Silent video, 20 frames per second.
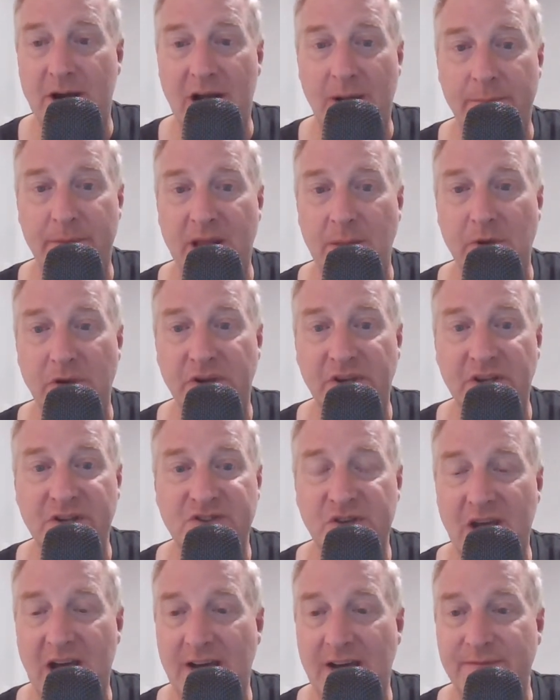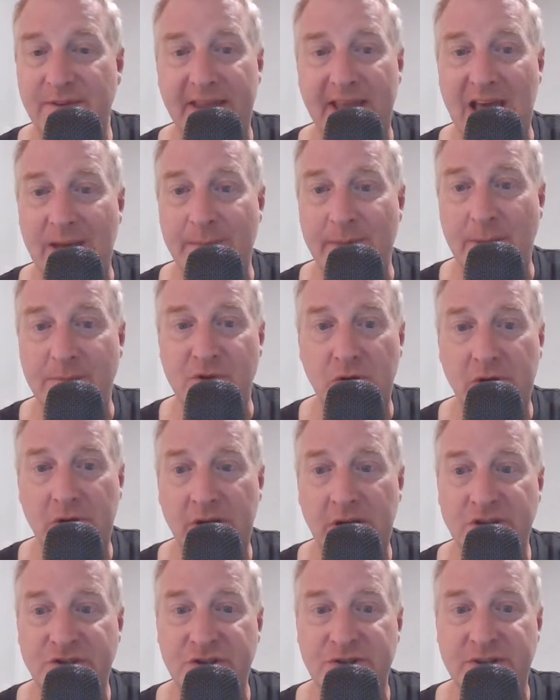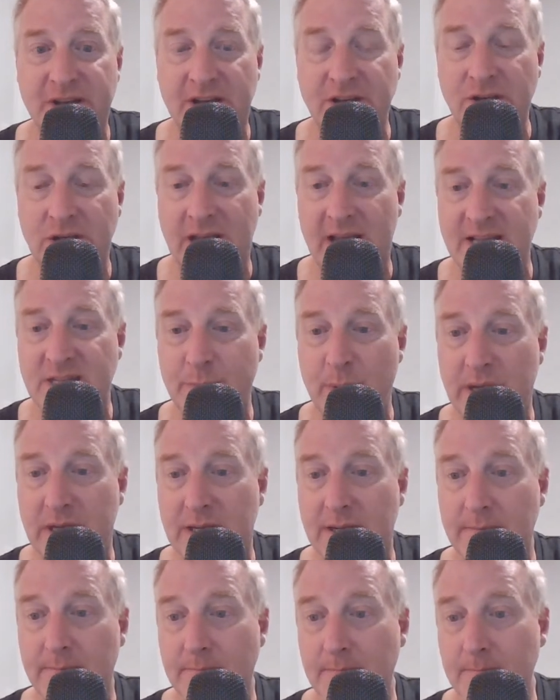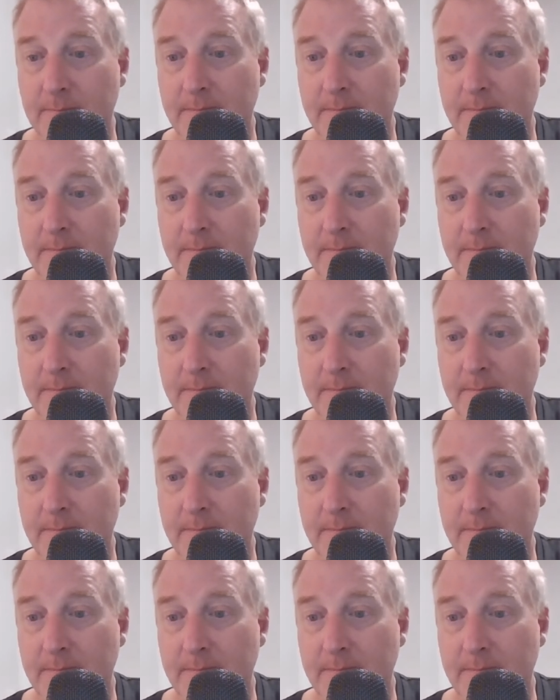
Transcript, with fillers: how many millions you have in the MM token because you're dead and you can't spend it.